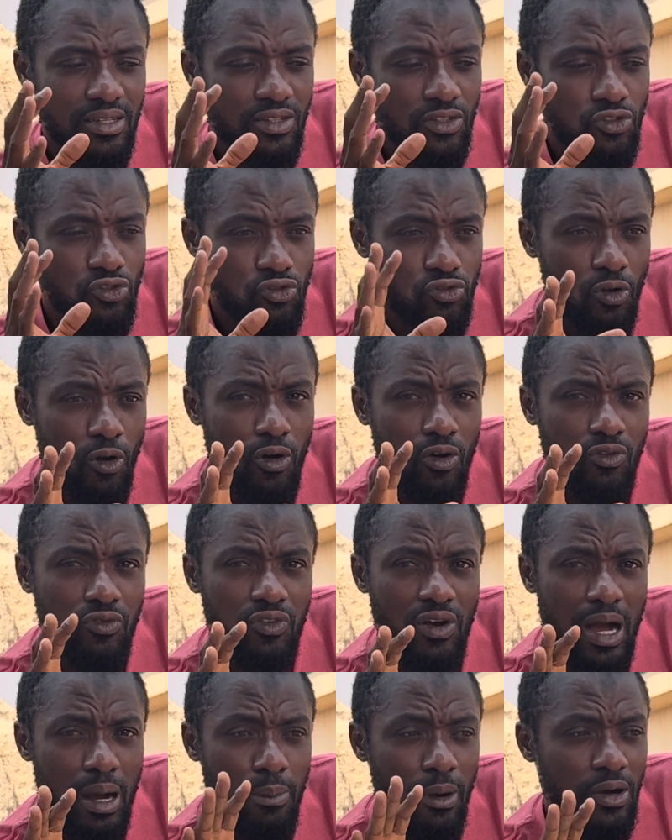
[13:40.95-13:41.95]
solve
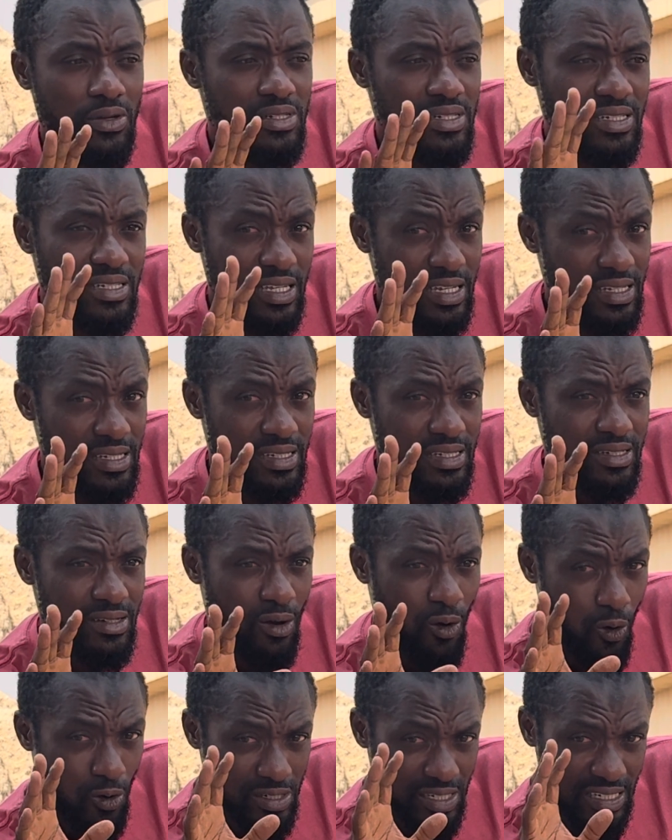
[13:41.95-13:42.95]
about 6
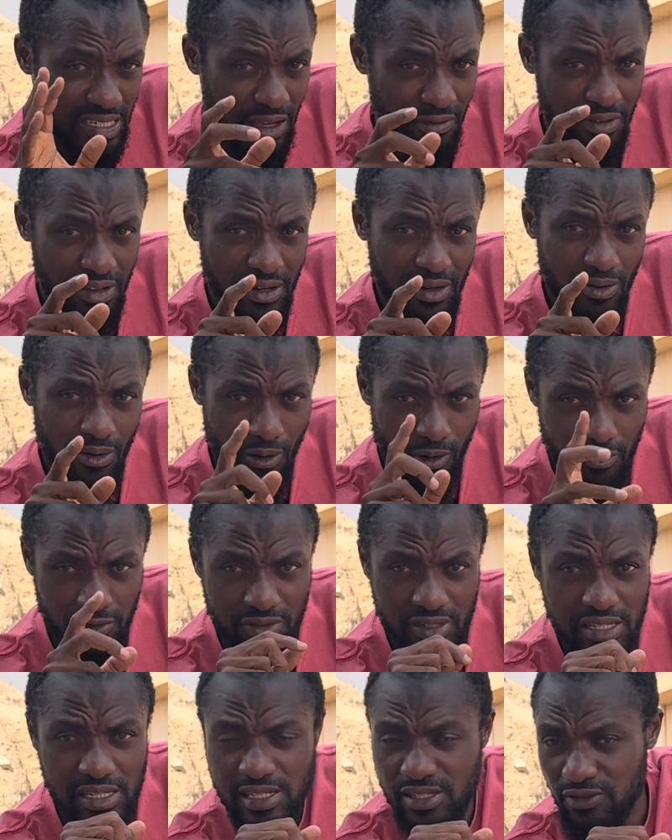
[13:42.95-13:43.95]
or 7
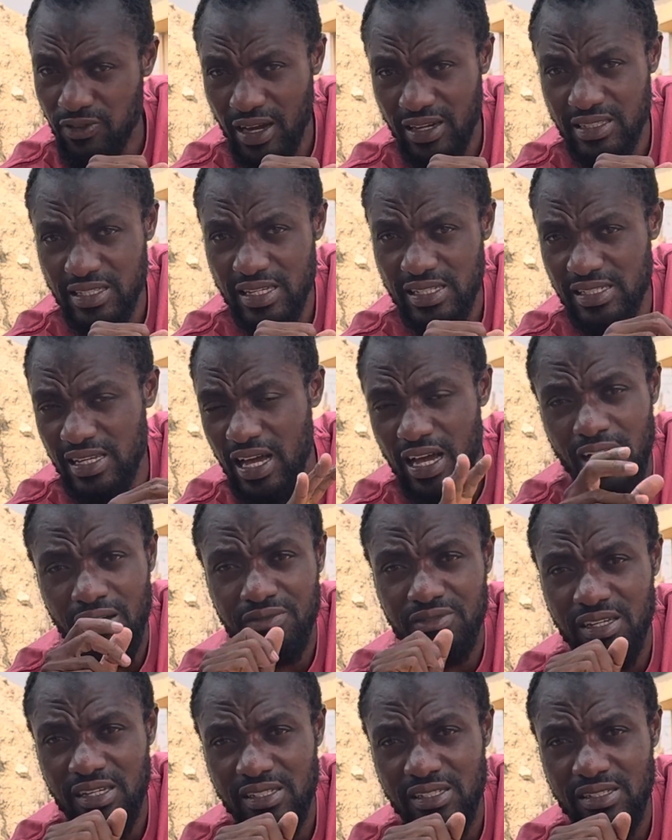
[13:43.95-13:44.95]
of these factors I
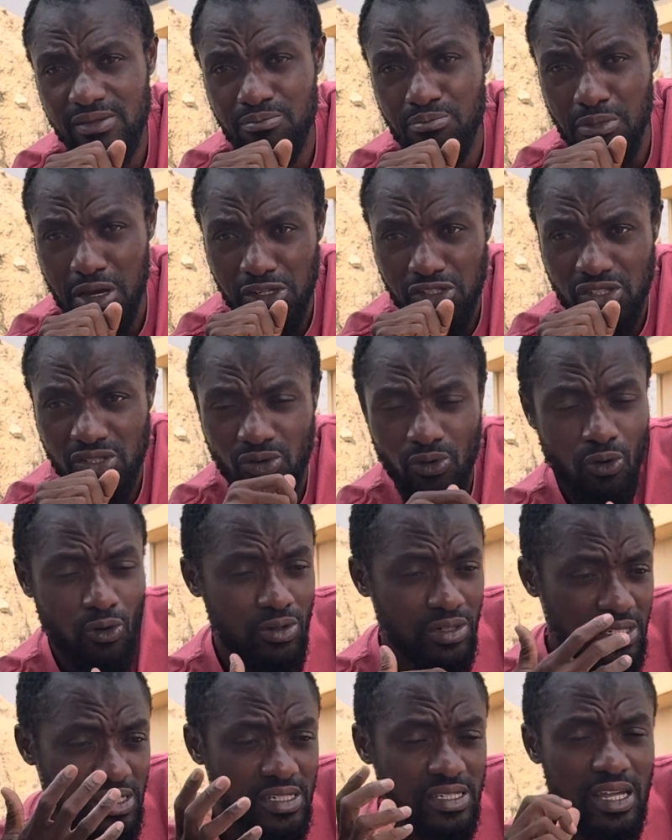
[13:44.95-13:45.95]
have just mentioned,
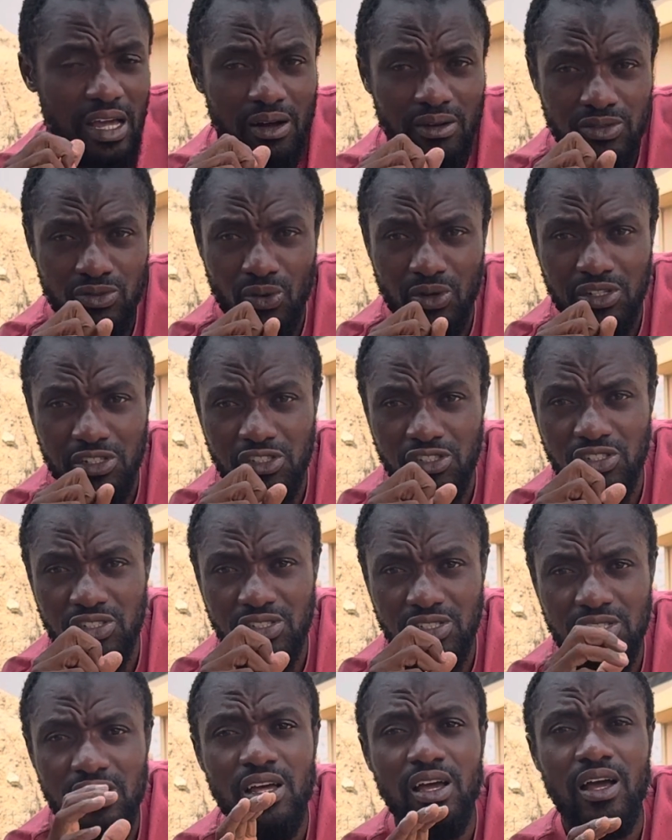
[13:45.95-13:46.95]
or these health
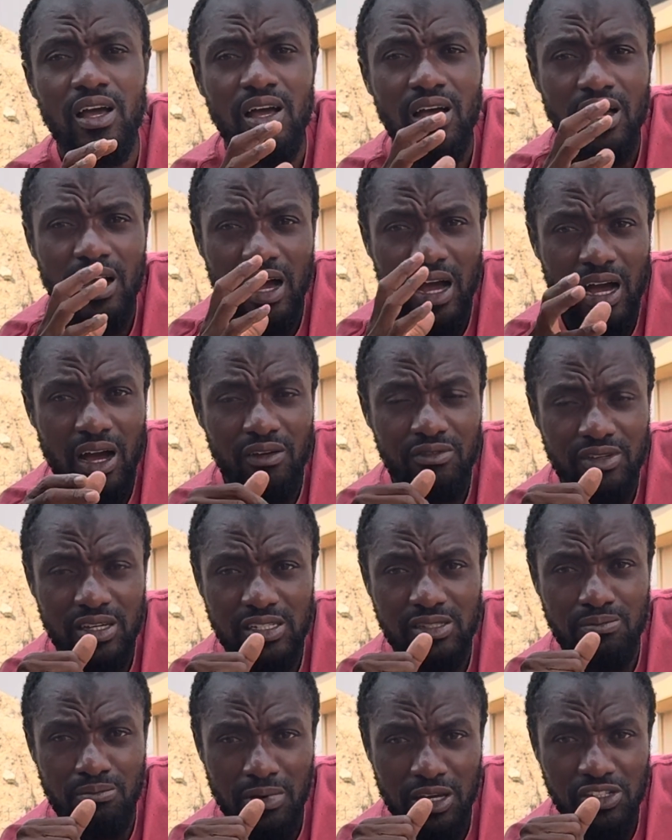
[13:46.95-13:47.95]
conditions I have
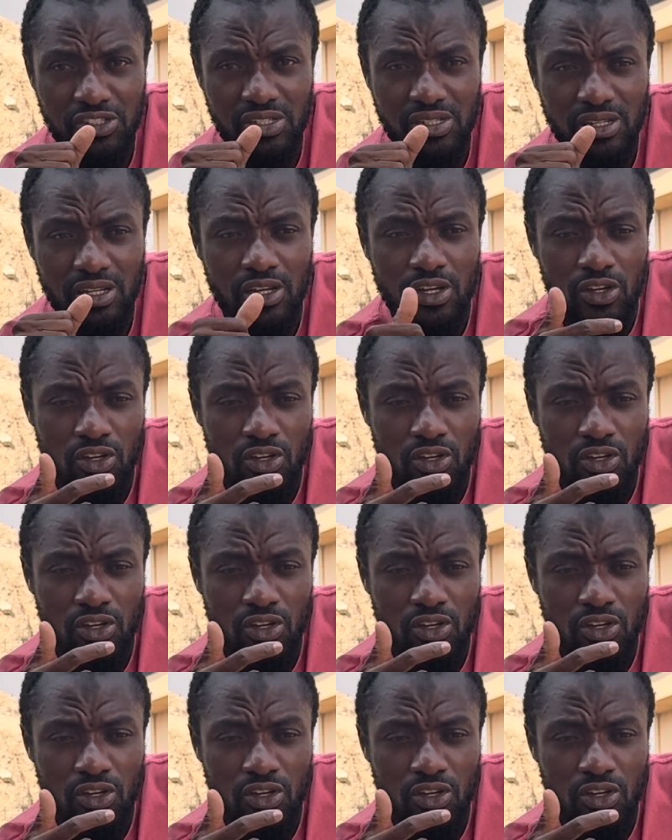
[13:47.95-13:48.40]
just mentioned.